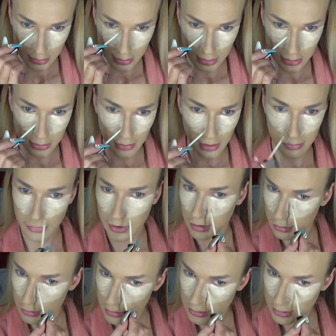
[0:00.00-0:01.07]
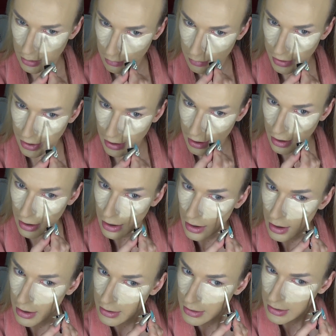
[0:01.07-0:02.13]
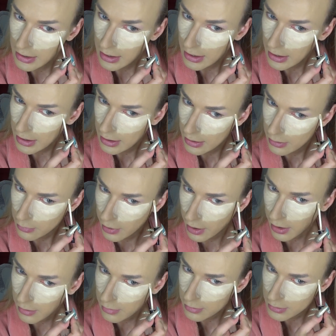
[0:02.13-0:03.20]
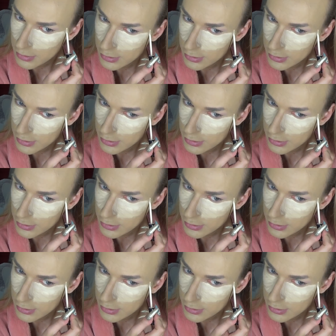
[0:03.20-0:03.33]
just to make my nose a bit, well,